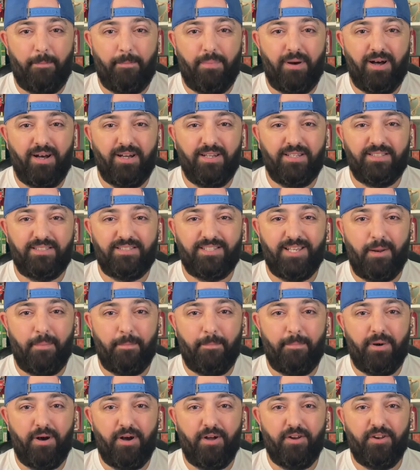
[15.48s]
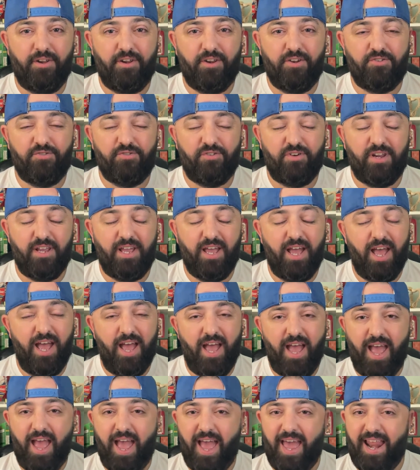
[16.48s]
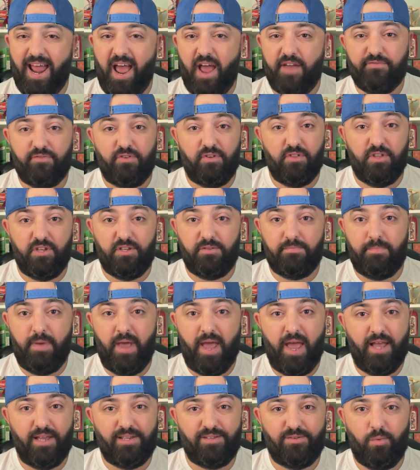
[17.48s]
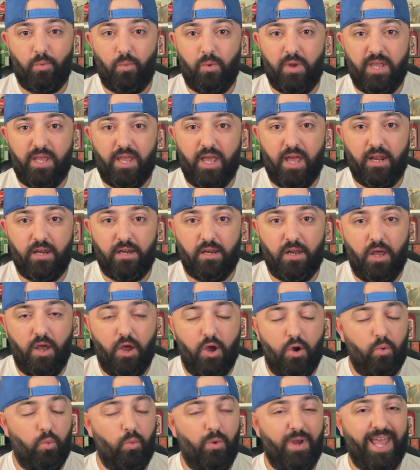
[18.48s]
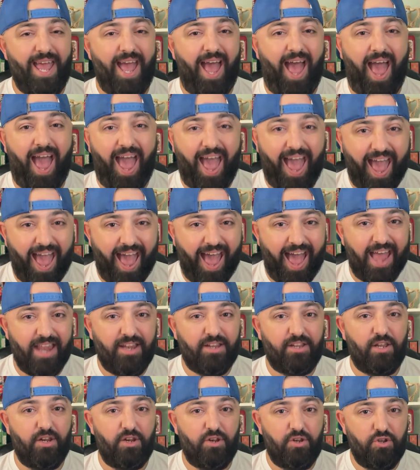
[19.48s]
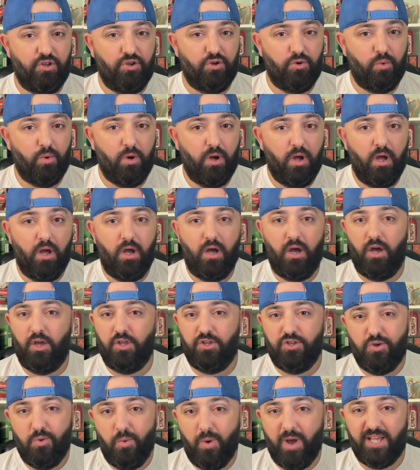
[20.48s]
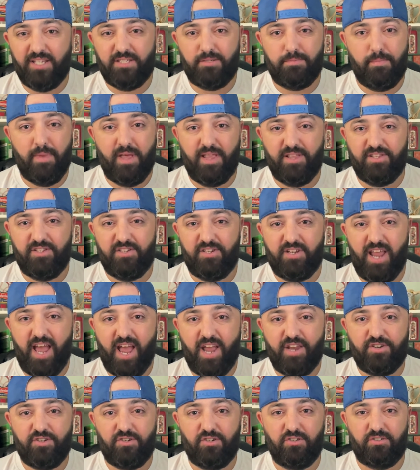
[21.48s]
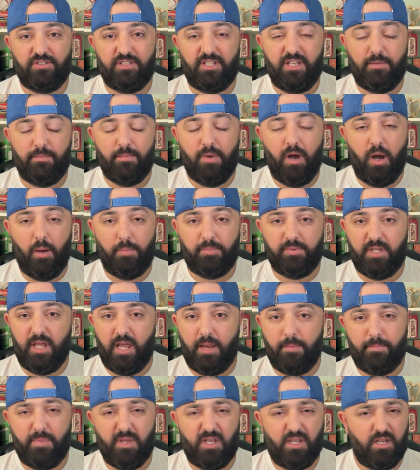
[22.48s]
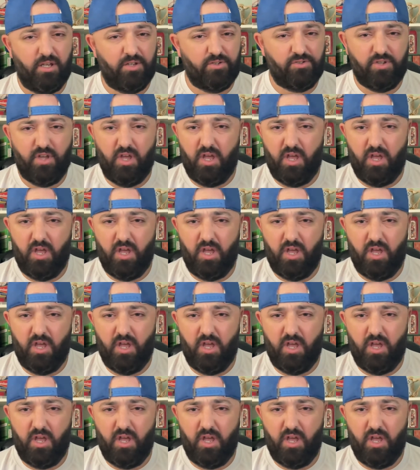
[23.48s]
to Pints and Punditry, and after this past weekend, we had to do a U.S. men's national team update because